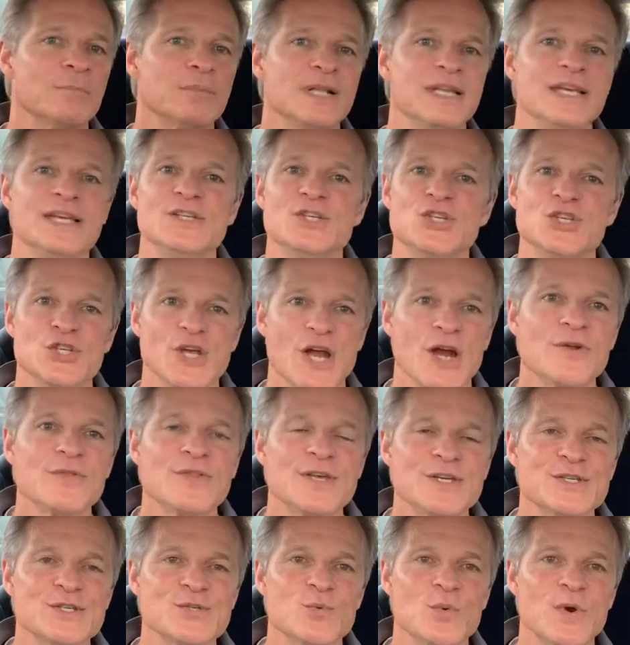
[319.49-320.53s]
please share
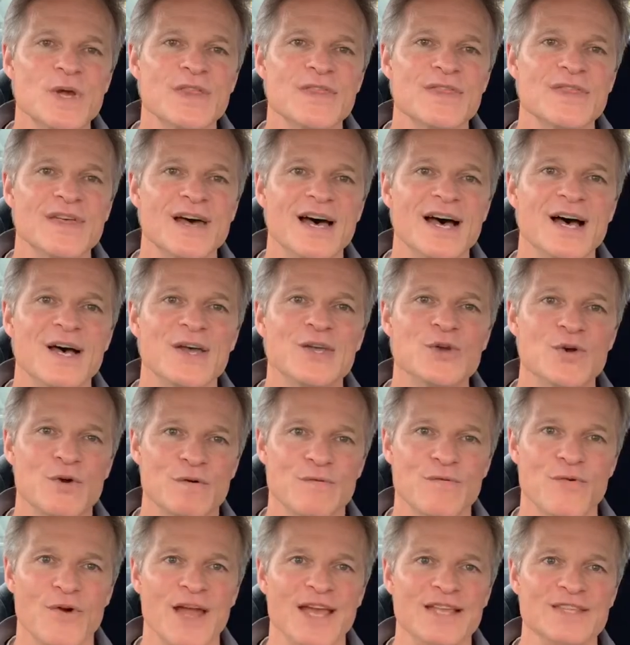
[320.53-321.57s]
this with your
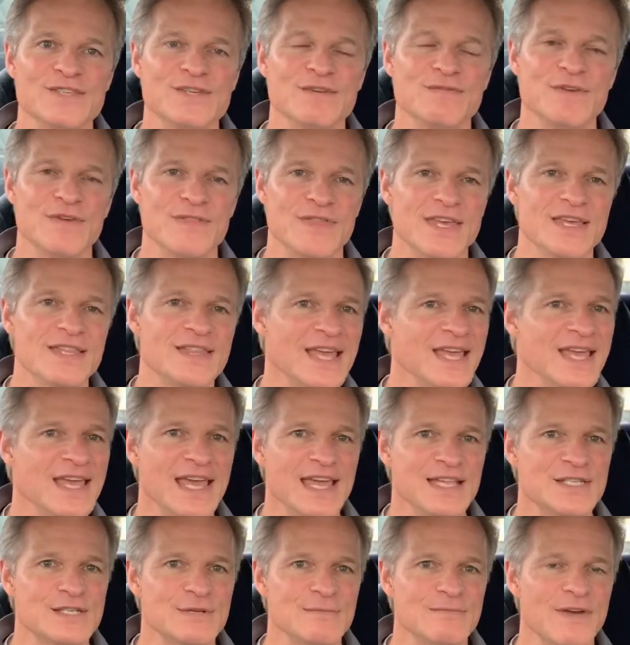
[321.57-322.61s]
friends if you think they can
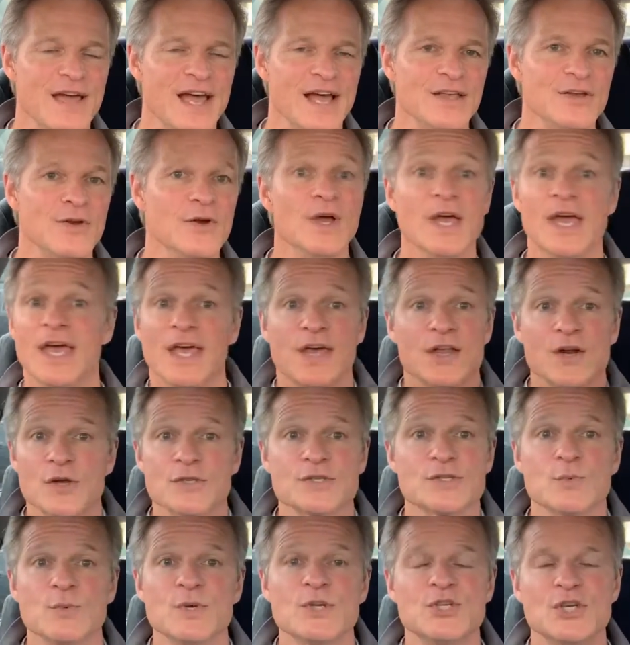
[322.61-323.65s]
gain some value. And
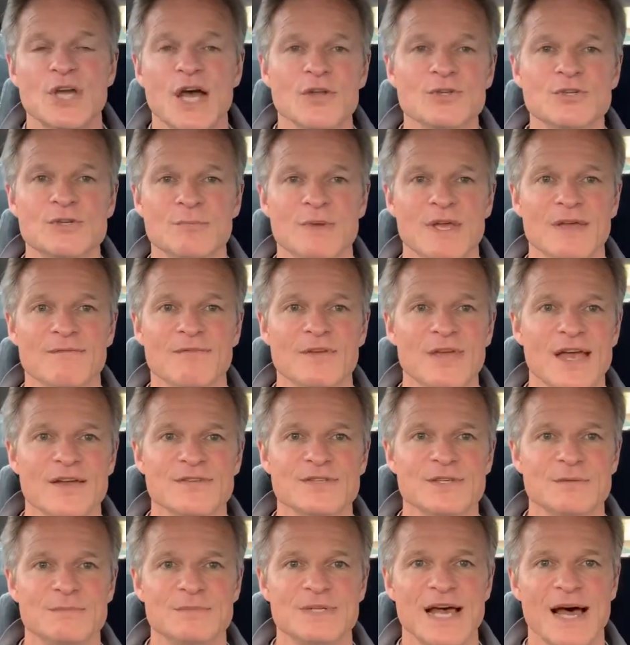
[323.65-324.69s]
also reach out to me if you
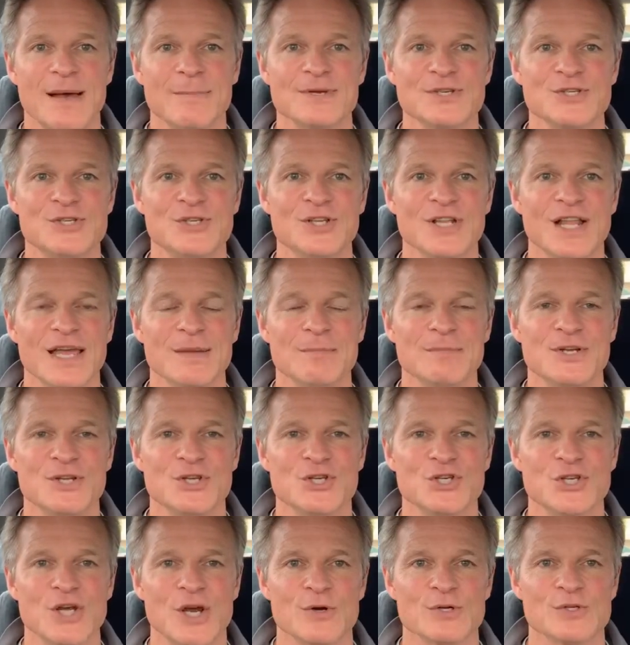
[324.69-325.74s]
have some topics you'd like me to
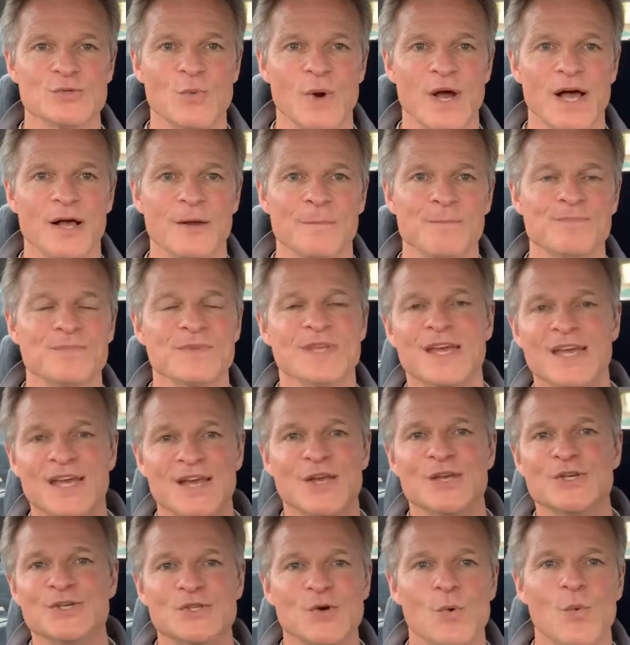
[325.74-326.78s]
share as well.
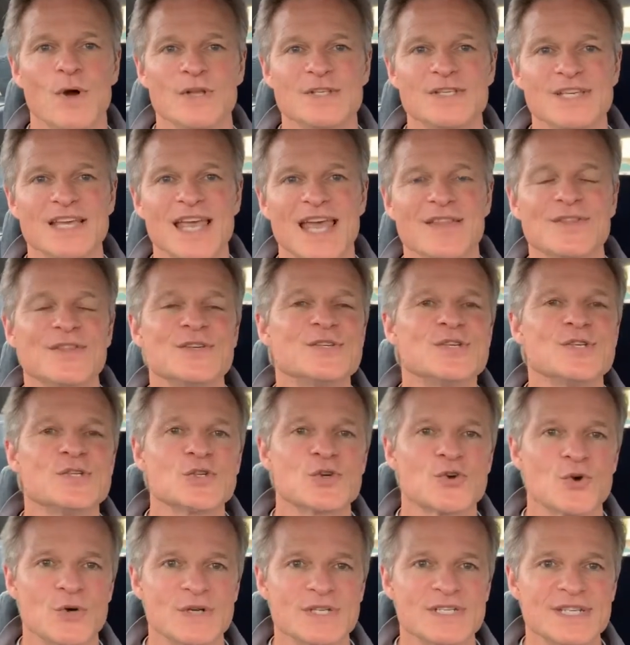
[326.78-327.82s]
So once again, this is
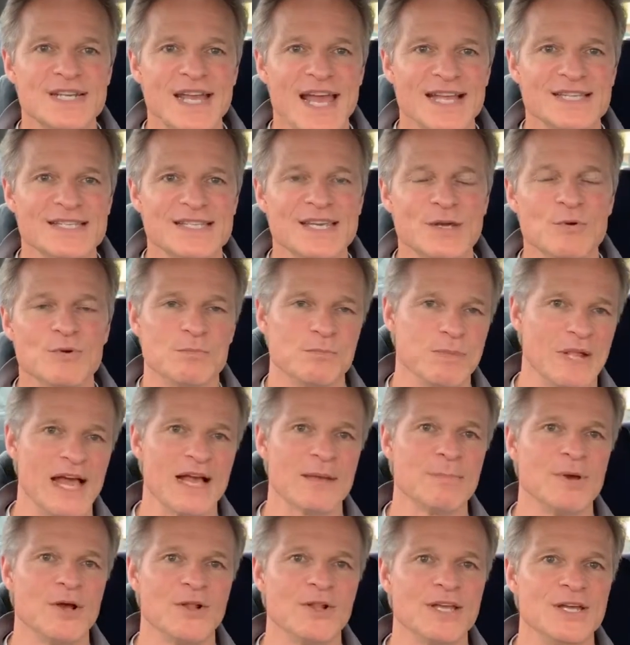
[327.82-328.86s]
Chris Natsky with
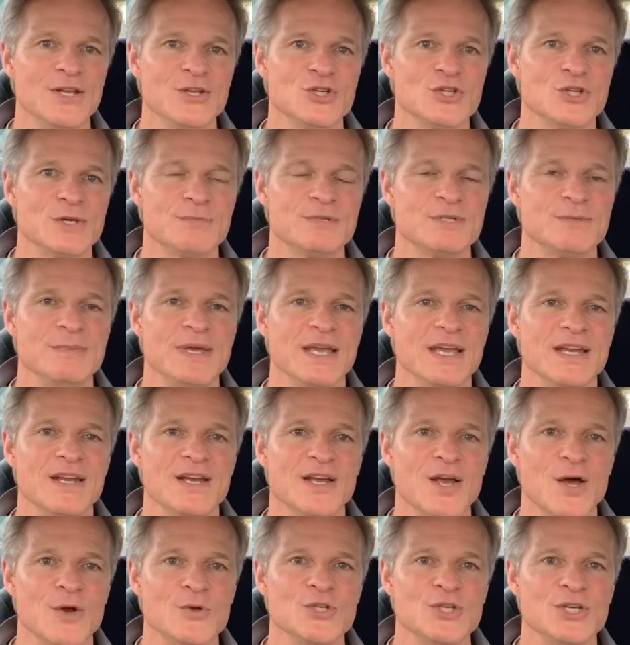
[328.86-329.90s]
Black Belt Leadership Speaking
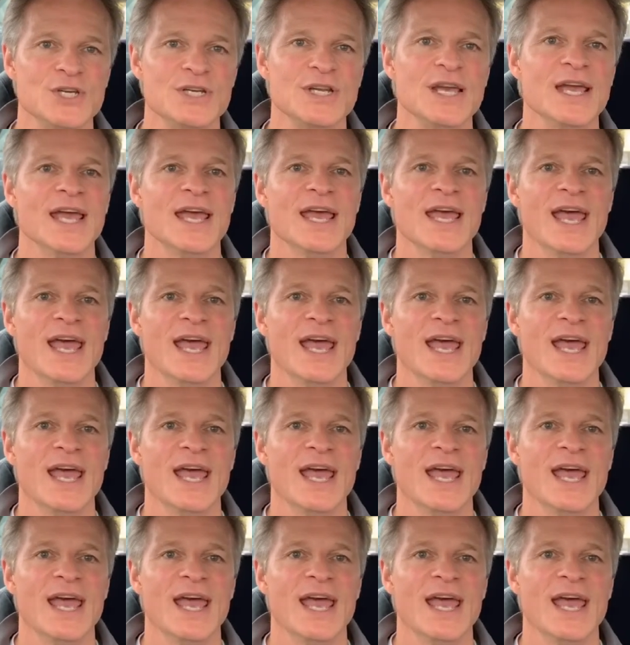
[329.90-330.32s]
and Coaching